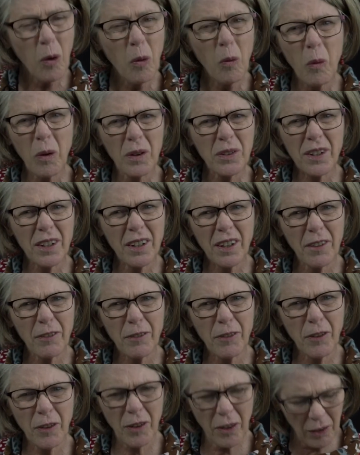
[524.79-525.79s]
What did I
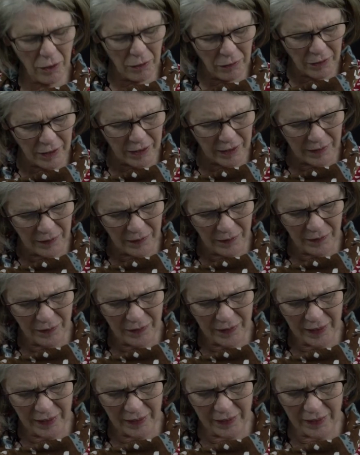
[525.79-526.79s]
fall over?
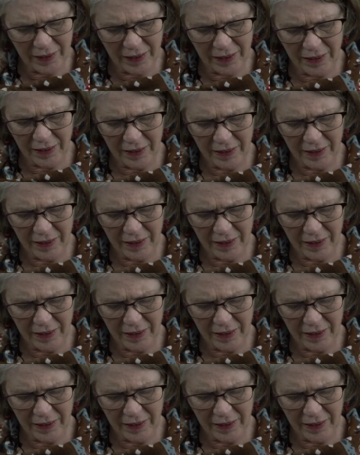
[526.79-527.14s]
He said.